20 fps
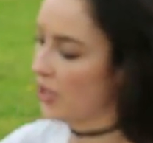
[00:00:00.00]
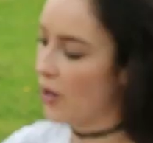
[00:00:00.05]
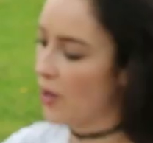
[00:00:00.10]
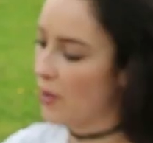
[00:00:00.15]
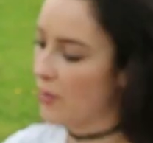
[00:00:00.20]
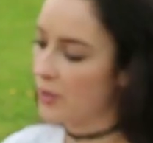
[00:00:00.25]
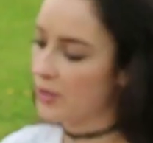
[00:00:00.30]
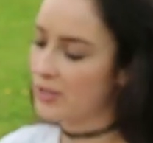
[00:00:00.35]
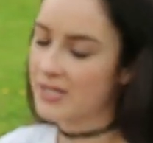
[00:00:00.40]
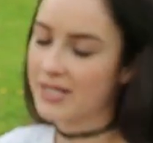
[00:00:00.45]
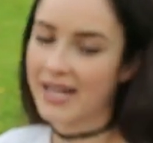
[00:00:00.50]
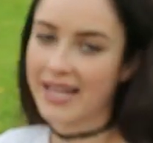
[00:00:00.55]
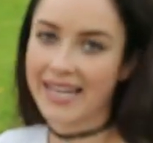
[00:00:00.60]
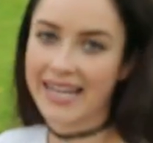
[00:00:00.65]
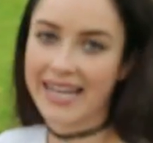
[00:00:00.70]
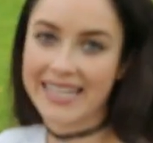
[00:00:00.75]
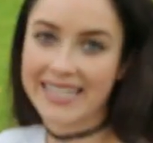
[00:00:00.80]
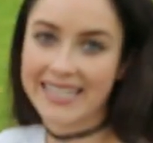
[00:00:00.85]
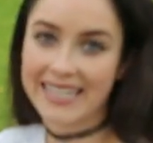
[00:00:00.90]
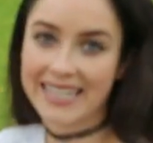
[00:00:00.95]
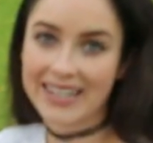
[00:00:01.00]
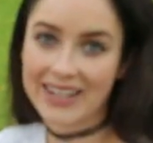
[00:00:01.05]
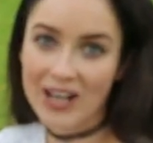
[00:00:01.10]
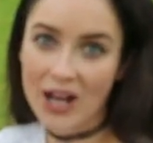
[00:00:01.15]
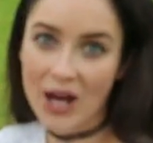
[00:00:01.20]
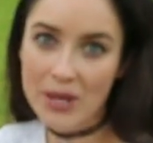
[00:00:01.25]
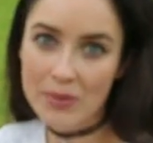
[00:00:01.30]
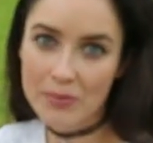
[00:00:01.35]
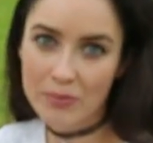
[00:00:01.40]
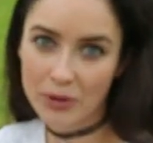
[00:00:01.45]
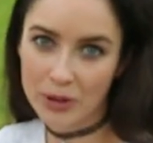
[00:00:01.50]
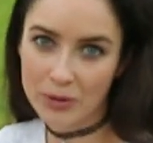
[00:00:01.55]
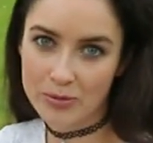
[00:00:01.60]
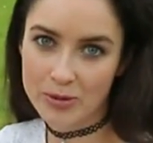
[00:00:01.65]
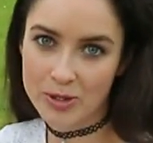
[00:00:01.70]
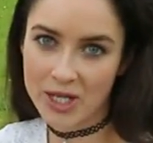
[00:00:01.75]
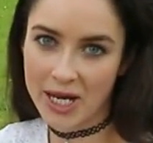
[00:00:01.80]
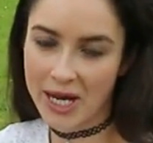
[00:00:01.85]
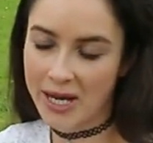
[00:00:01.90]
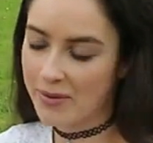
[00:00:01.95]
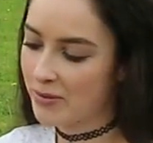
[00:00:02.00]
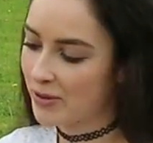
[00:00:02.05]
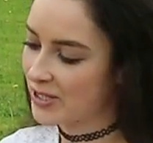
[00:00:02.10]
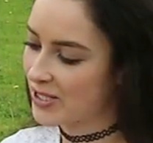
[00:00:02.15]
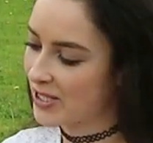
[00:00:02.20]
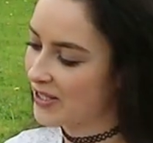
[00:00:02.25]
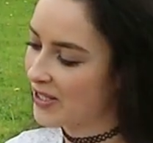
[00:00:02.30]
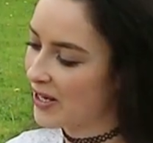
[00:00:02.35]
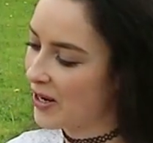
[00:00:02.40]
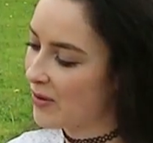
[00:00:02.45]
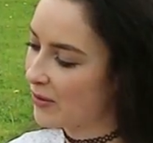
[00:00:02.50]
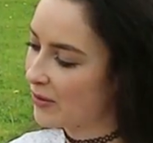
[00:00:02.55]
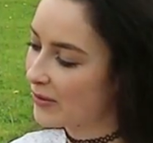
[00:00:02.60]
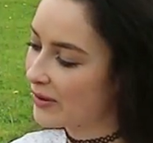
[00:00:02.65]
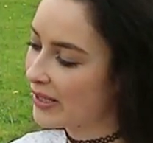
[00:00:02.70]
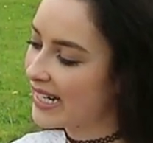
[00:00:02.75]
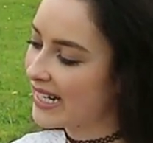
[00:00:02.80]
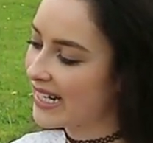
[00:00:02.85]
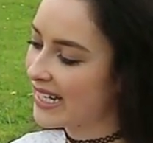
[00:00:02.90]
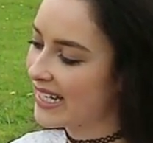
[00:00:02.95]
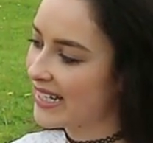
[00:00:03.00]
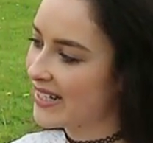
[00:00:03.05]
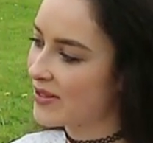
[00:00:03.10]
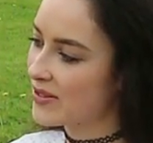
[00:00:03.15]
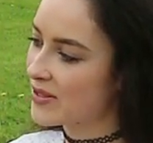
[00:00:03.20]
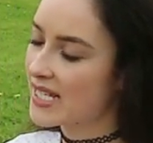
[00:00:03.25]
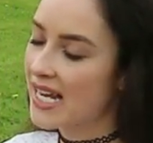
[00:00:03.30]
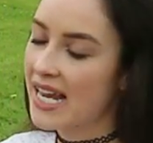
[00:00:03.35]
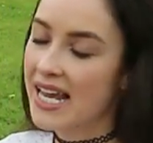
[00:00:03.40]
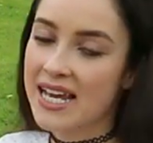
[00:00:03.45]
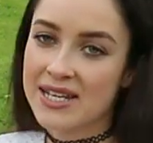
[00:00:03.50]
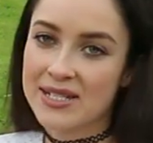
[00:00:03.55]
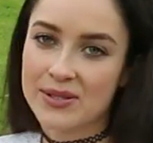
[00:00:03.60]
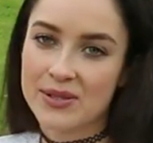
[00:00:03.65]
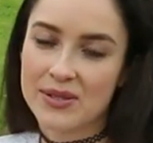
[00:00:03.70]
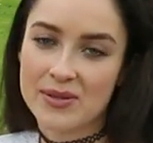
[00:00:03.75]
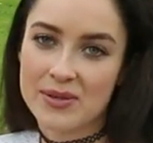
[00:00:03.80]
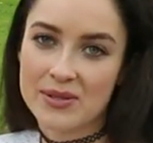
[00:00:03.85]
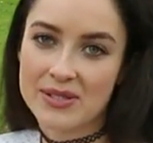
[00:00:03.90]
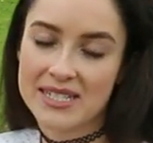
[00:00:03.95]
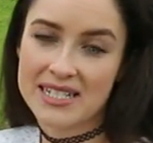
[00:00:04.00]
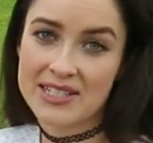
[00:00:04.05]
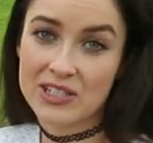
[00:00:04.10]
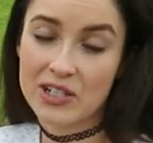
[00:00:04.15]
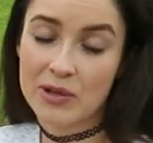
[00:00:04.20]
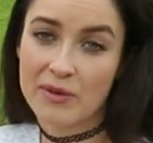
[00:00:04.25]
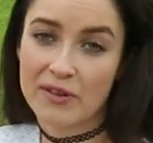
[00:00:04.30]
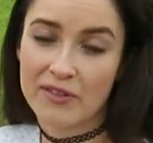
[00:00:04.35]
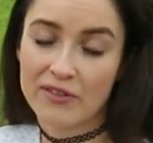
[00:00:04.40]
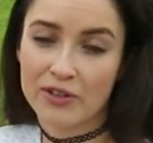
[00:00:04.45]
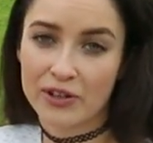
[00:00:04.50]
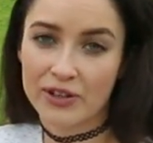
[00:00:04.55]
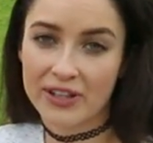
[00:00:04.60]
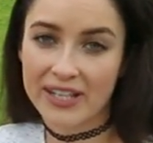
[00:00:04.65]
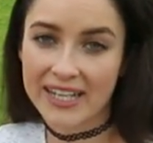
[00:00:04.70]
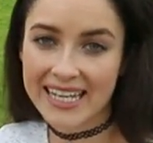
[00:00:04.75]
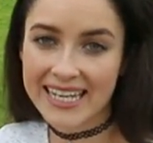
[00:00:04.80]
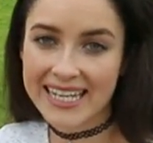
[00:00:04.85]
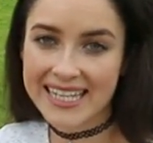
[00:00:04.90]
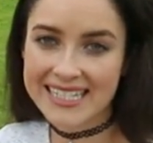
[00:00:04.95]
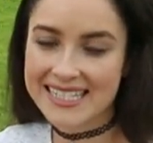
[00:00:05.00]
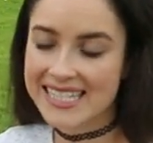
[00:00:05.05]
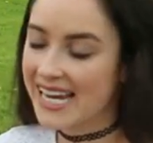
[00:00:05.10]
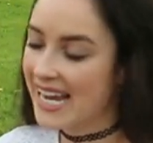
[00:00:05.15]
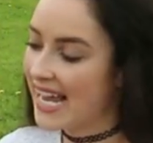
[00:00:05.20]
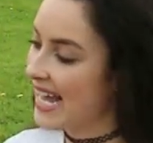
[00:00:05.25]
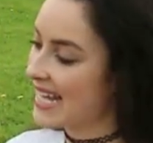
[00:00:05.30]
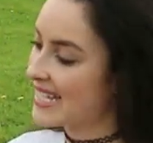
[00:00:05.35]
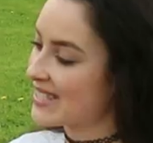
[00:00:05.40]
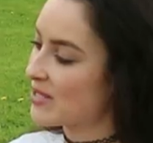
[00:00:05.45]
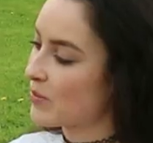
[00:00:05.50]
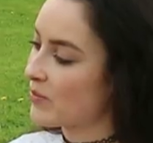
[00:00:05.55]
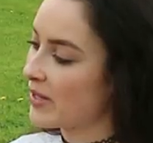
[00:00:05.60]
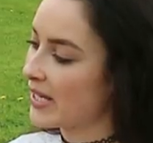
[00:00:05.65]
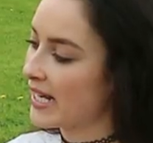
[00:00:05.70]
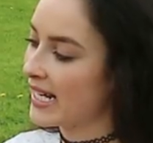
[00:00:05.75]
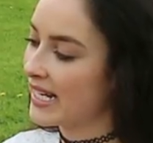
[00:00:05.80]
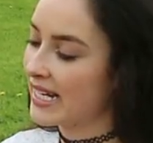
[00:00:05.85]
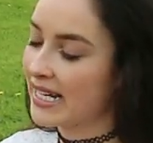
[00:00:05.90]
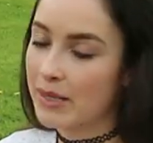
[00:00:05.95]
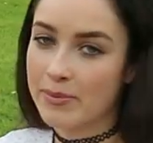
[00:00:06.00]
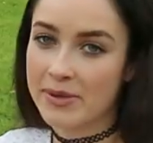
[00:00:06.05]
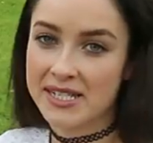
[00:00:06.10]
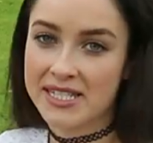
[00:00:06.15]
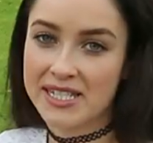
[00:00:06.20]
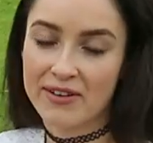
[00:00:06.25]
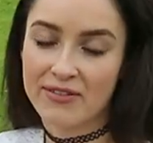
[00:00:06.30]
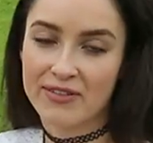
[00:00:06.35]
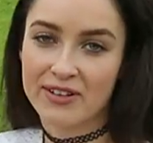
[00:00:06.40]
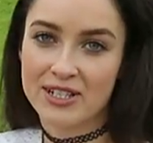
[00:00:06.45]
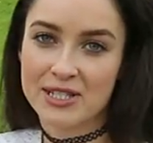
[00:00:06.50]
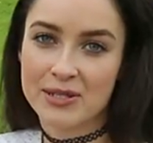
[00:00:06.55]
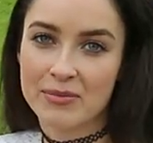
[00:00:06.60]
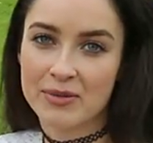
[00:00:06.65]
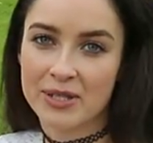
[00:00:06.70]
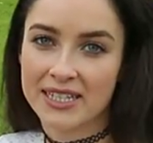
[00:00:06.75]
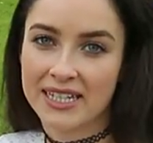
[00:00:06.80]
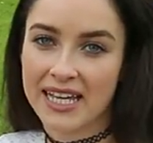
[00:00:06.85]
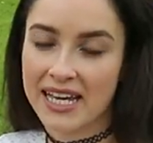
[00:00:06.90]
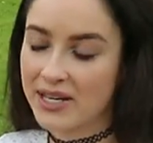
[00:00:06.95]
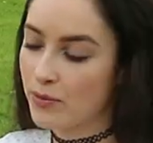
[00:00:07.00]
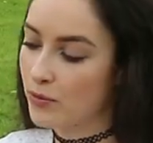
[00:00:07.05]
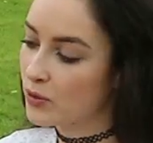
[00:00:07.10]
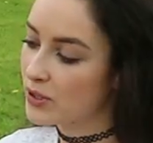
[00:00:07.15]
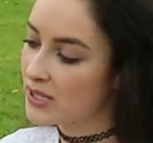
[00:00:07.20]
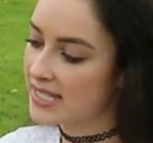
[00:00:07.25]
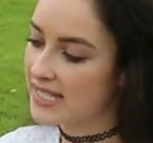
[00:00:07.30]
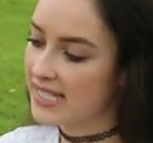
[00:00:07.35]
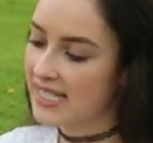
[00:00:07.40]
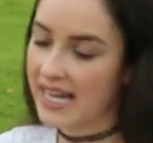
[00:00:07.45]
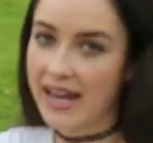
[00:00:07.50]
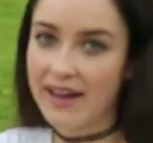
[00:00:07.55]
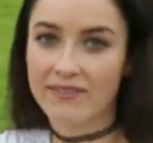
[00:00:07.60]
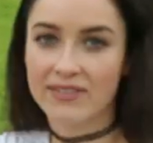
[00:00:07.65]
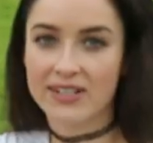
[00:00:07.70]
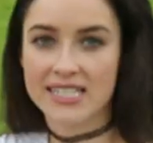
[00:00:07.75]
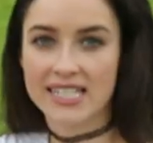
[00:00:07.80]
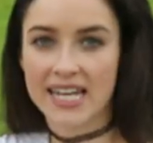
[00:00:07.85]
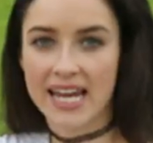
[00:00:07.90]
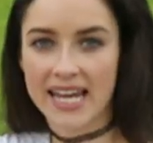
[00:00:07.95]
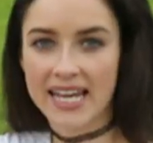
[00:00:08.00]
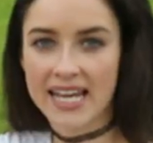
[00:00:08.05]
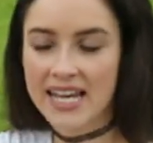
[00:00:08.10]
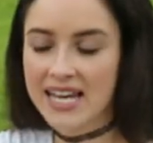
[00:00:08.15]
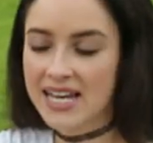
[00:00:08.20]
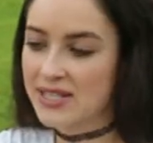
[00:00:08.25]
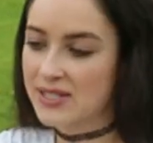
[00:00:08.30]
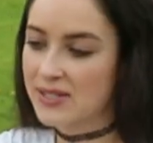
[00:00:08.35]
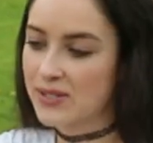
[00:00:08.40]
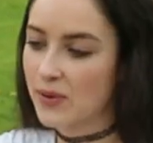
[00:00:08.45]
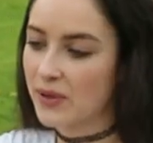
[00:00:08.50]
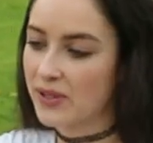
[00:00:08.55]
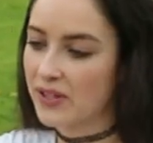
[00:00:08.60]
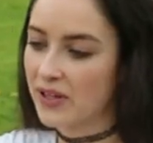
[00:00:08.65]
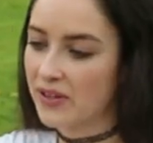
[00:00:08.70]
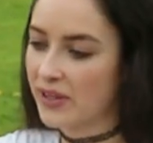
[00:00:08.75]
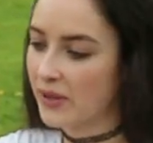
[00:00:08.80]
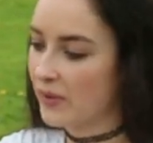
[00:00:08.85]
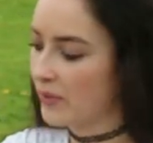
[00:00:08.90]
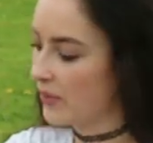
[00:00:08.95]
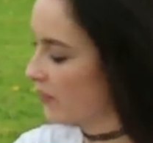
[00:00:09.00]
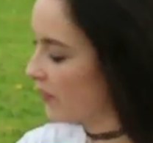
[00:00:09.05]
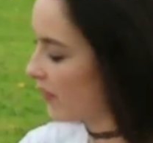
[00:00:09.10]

are almost like a little light bulb shape which I thought were really cute so I thought these could be for the kids and something a little bit different something that you wouldn't see every day so I thought they were